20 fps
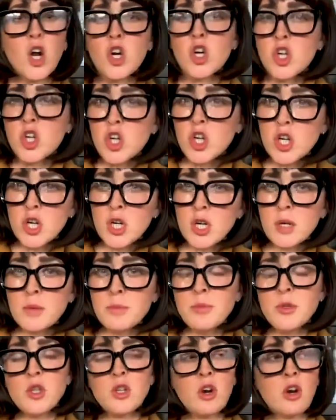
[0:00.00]

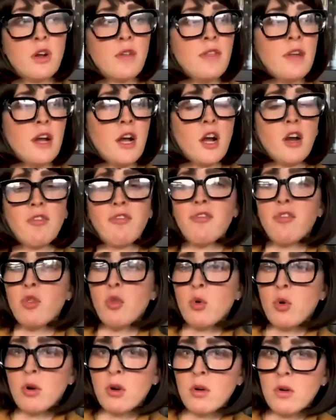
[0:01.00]
herbs? Are there
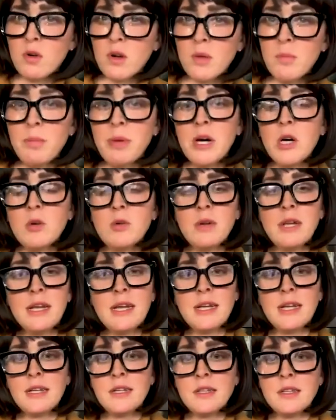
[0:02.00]
floral
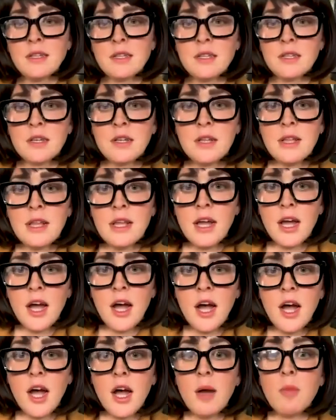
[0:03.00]
components?
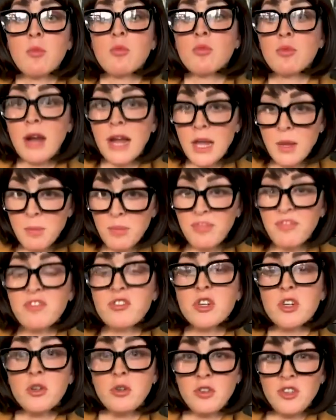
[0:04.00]
Ripe
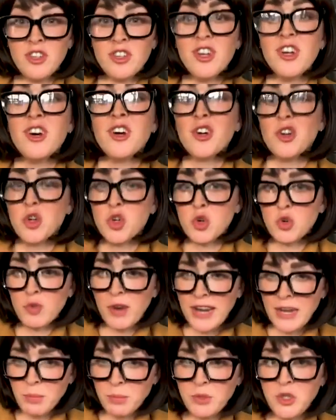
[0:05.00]
fruit,
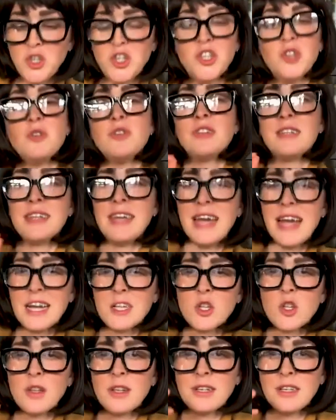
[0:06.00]
grape juice.
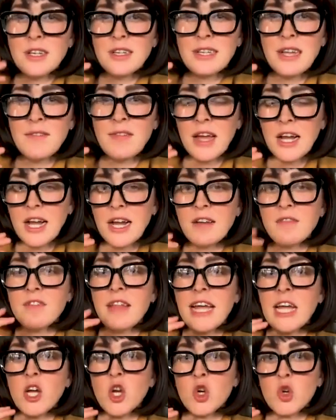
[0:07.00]
Yeah, so it does have that kind of
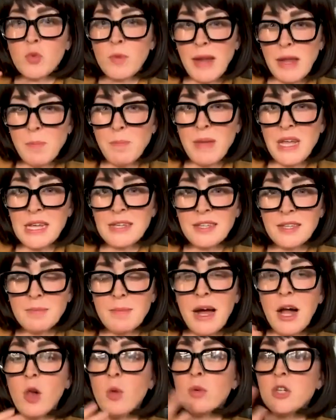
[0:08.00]
like grapey
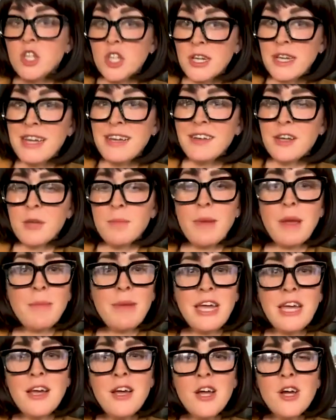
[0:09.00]
smell, which again could
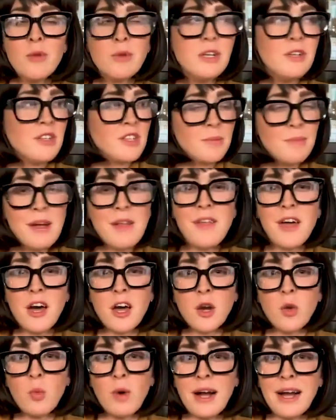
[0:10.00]
maybe, if you smell
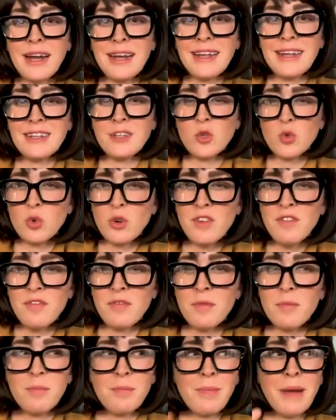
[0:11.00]
that on a wine, it sort
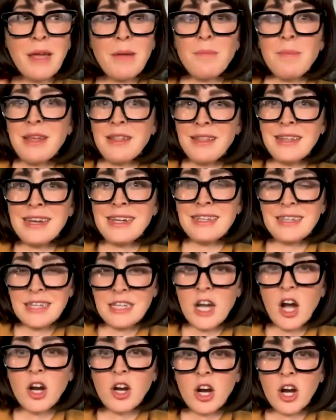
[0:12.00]
of might mean that
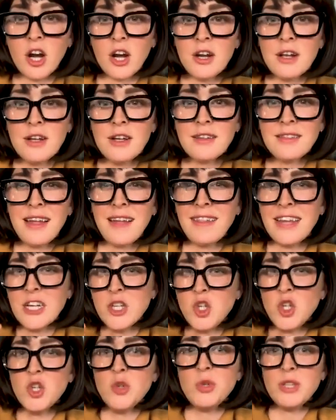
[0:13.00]
it's younger, that
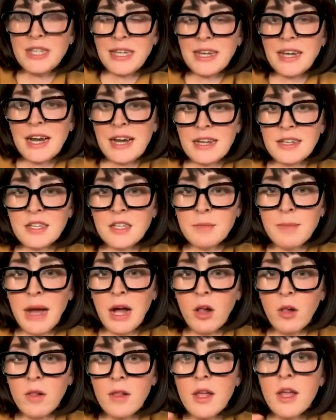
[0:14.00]
like juicy kind of
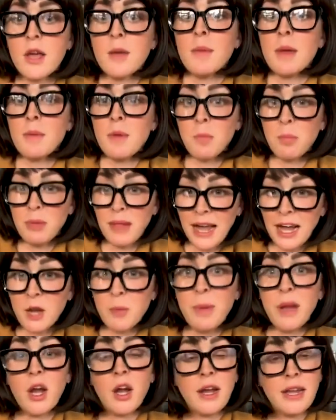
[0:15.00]
smell. Maybe
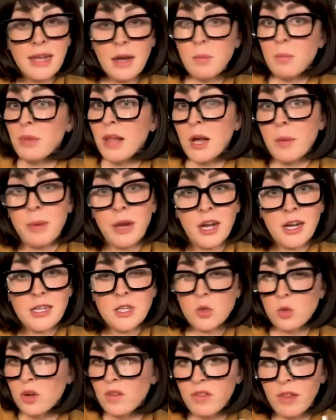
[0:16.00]
blackberry. Yep, blackberry
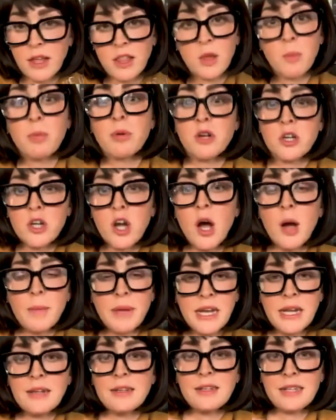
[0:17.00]
is sort of like the
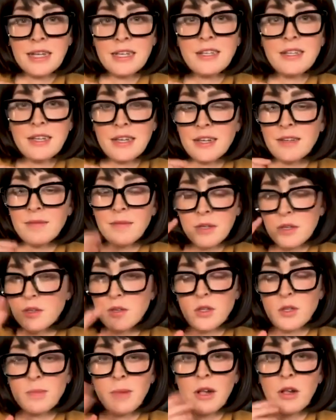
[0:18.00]
predominant tasting
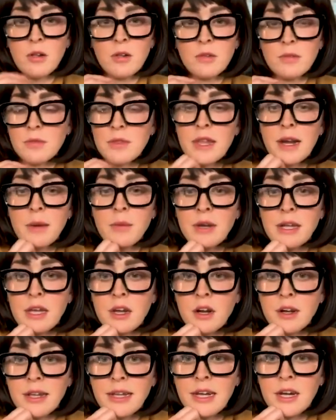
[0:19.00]
smell that I would
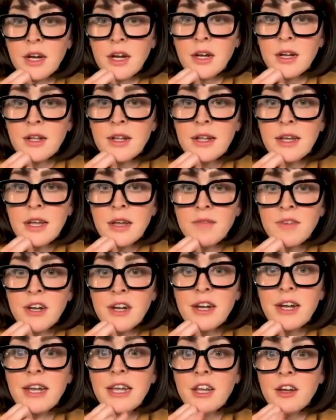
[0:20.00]
get on here.
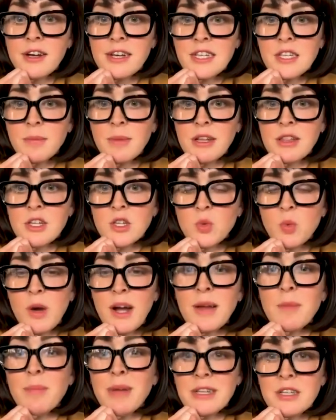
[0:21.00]
Very curious about this
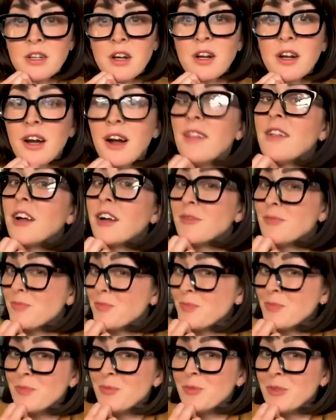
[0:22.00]
wine based on color.
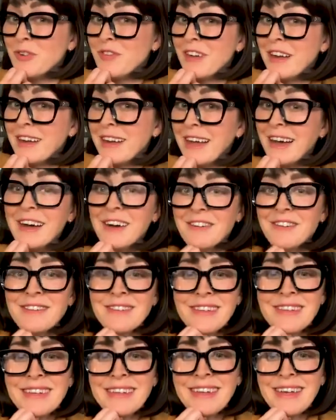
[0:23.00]
We'll find out.
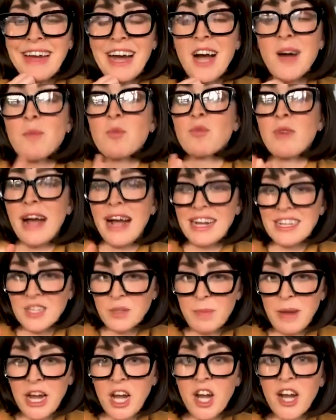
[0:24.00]

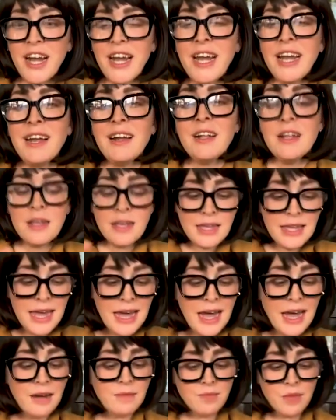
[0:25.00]
Raspberry.
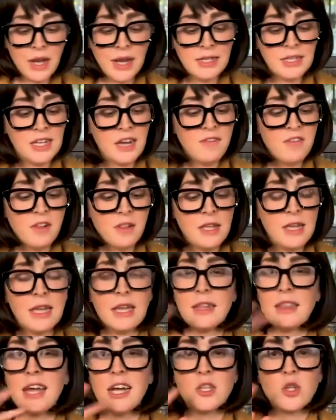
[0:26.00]
Yeah, I definitely
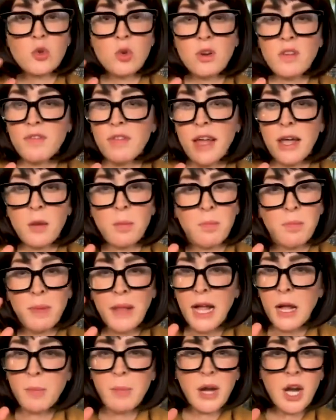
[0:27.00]
get that sort of like
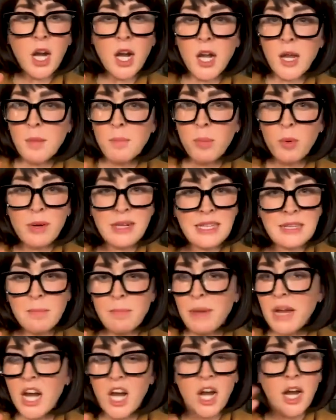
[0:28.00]
blackberry,
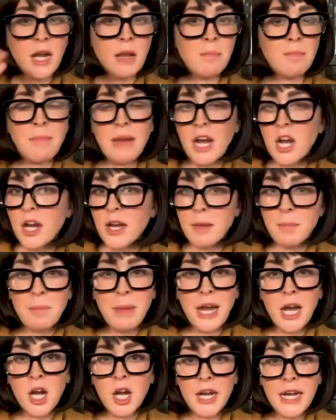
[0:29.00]
boysenberry,
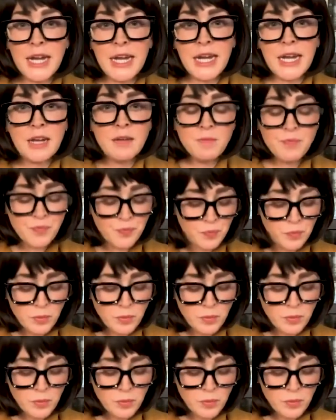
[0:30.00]
marionberry,